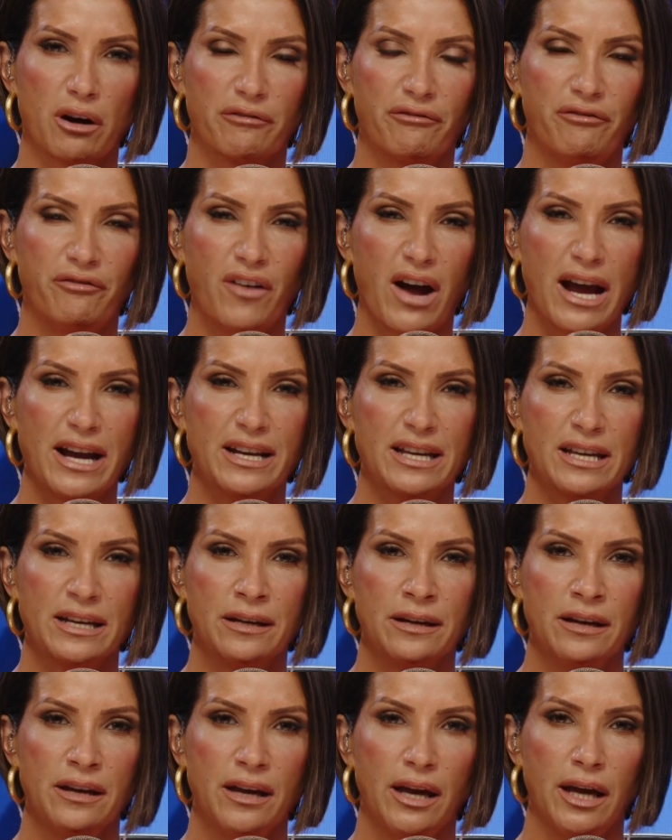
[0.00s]
fighting
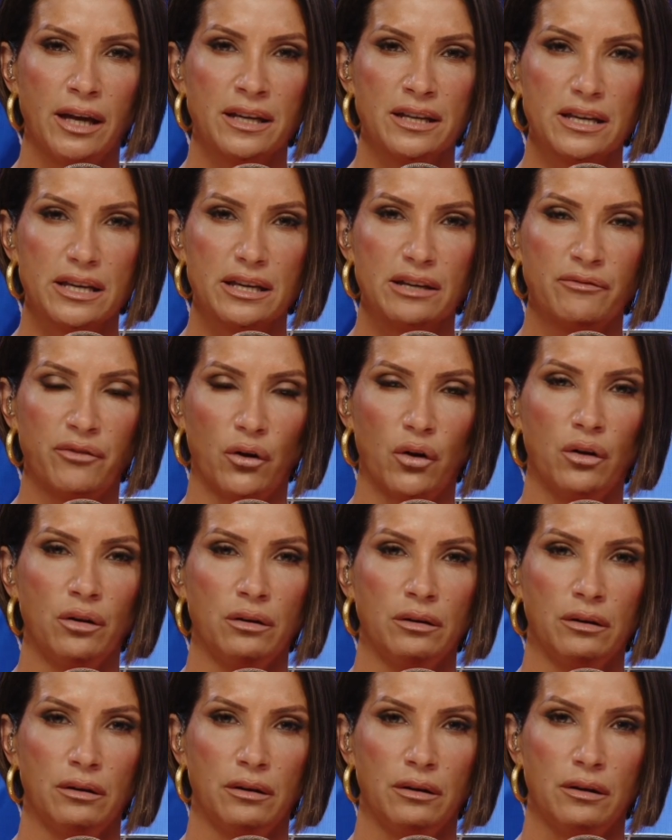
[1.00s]
an evil
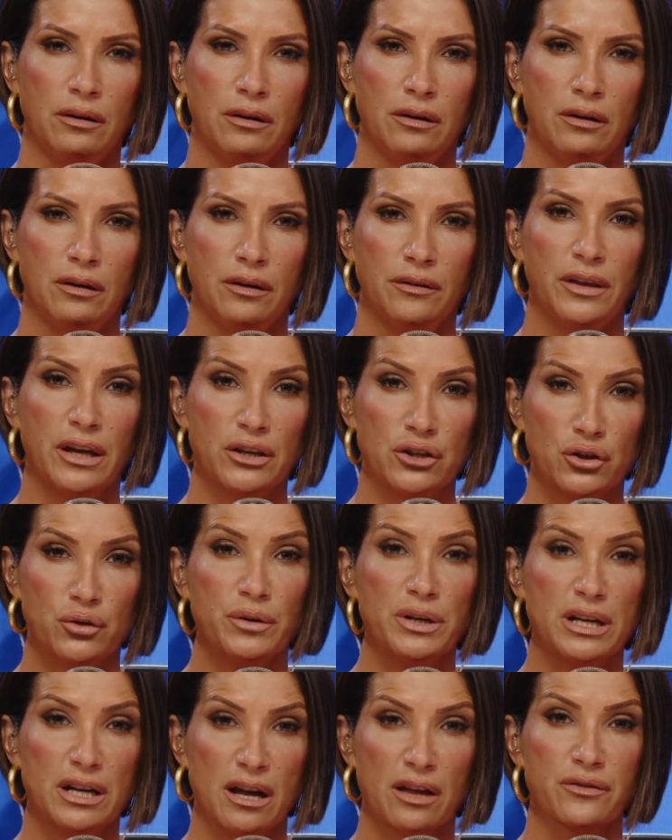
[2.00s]
that you
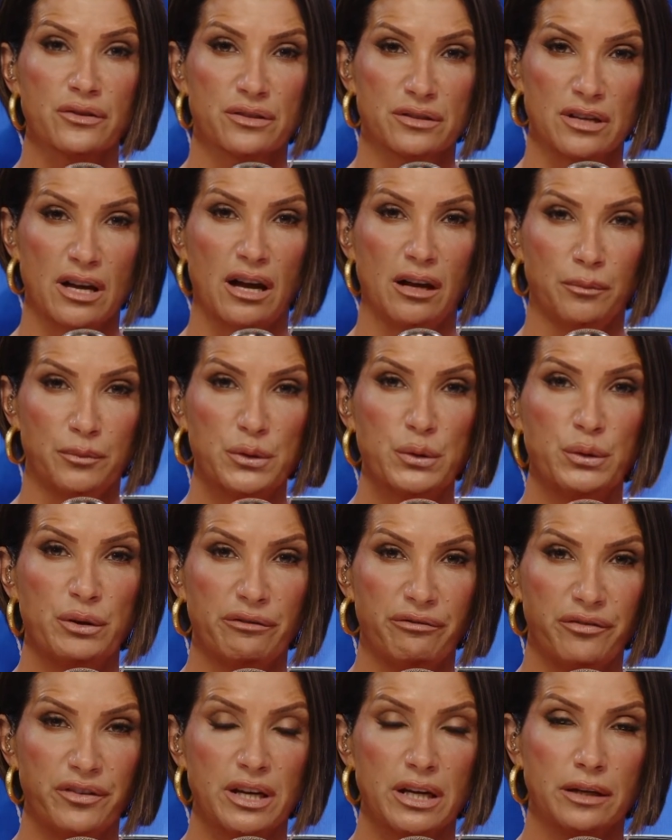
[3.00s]
need others to help you
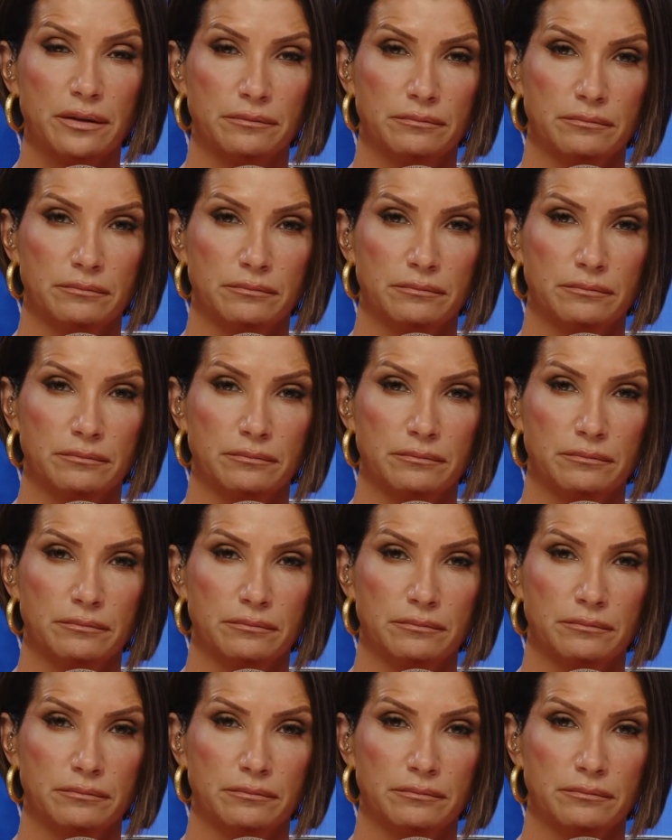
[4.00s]
defeat.